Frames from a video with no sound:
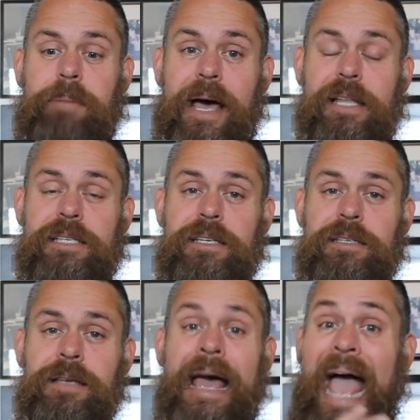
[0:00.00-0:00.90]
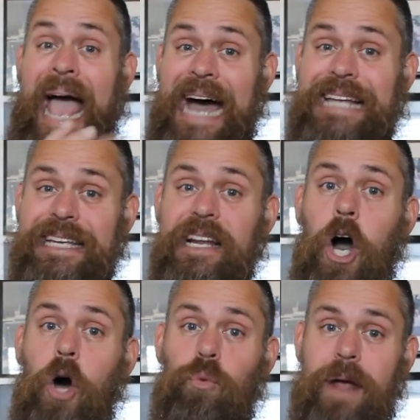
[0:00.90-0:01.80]
balances? Has it
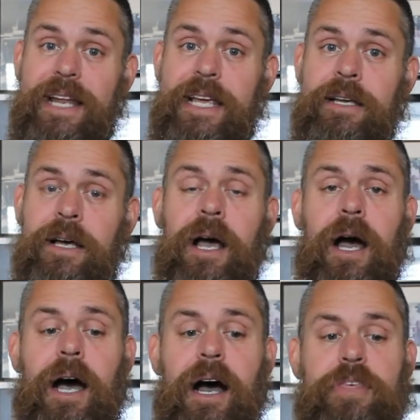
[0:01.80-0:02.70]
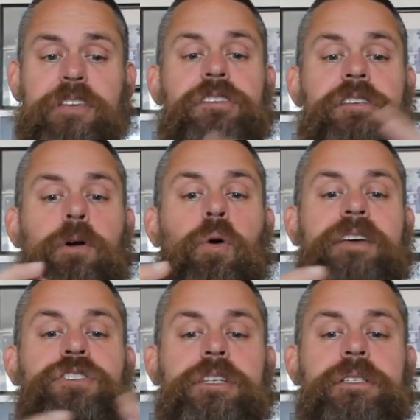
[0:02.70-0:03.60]
already? These are some
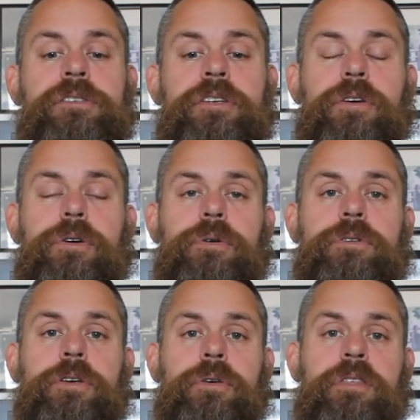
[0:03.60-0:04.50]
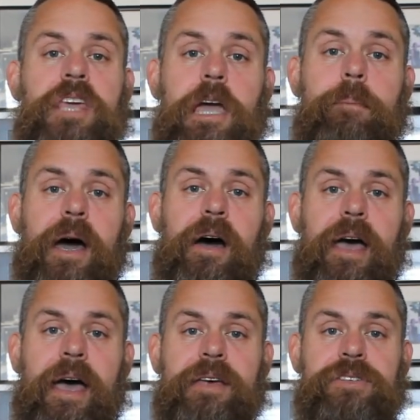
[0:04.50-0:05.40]
questions to think
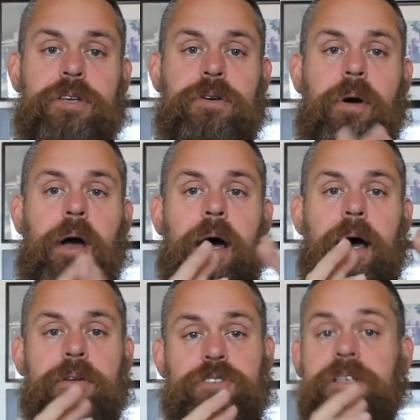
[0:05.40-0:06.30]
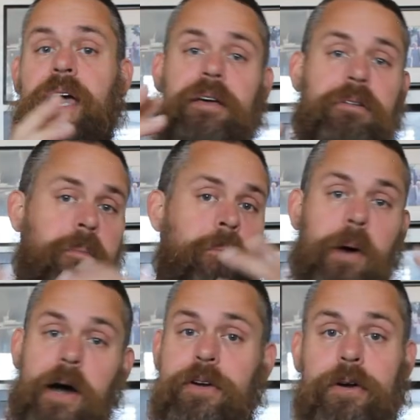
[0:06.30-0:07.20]
about as you just kind of
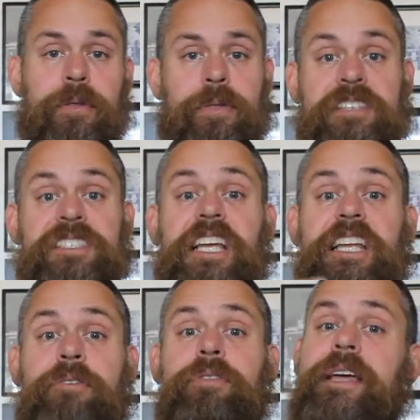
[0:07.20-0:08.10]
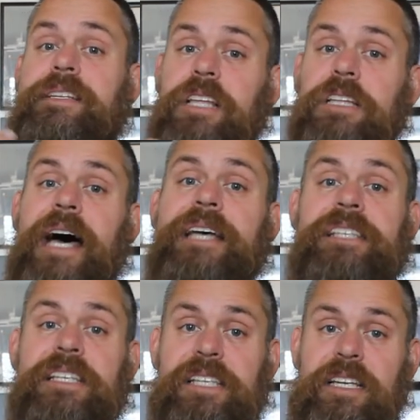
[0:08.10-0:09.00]
ponder the significance, the
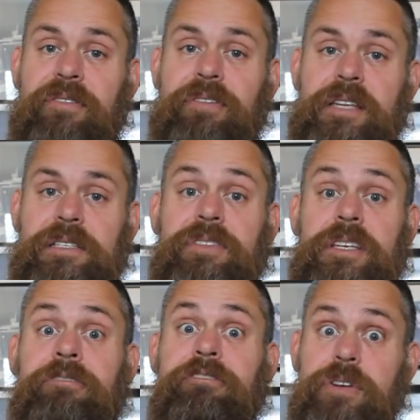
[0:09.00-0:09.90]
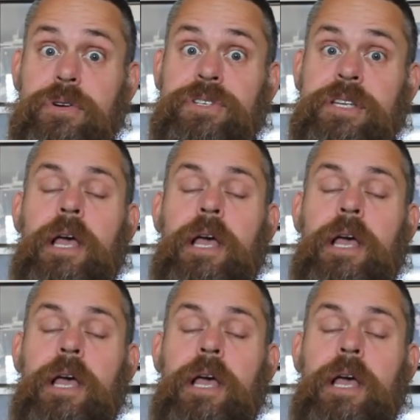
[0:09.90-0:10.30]
lasting significance of this first